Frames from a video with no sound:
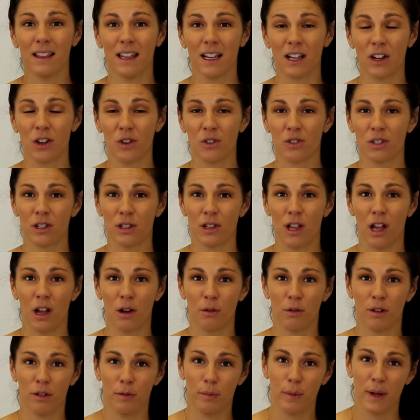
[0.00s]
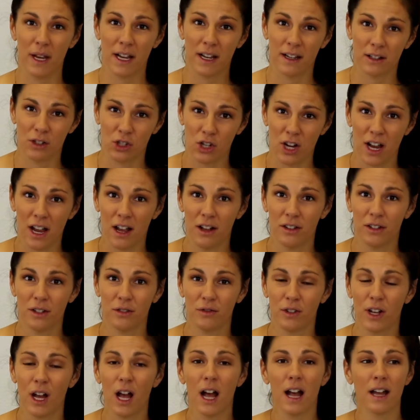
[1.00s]
that goes along with being a child
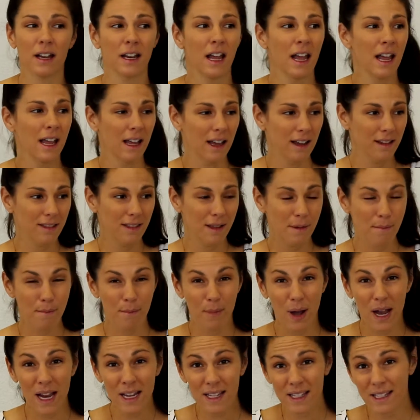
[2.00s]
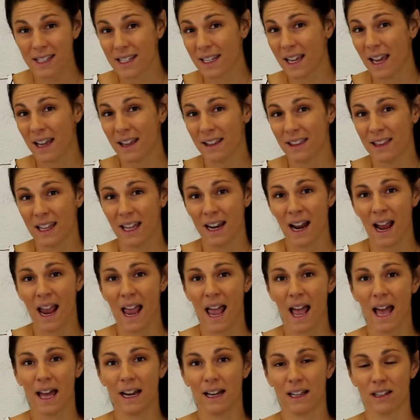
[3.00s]
of god and the mindset that i
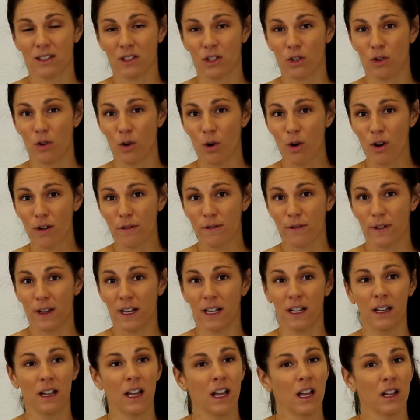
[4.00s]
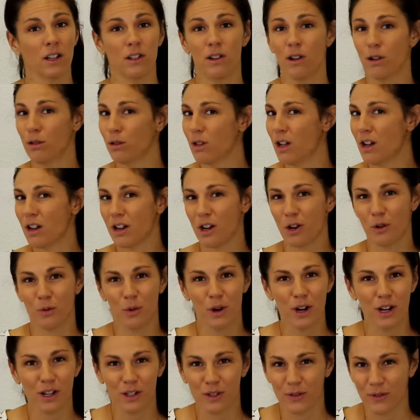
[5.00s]
had as an orphan no longer
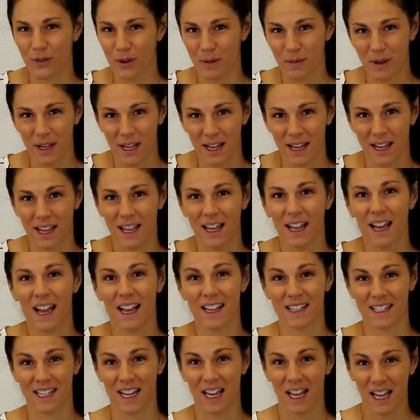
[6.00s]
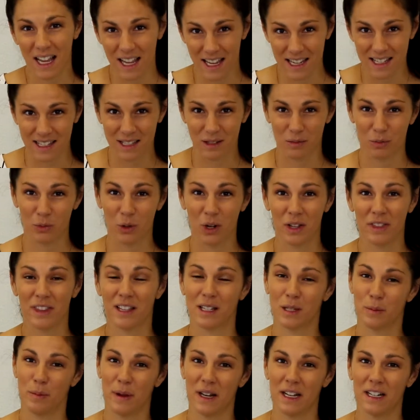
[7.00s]
works for me as as one
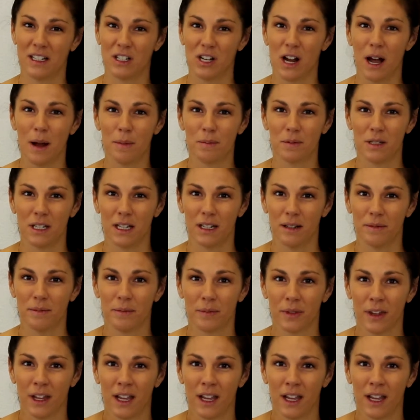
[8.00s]
that's been adopted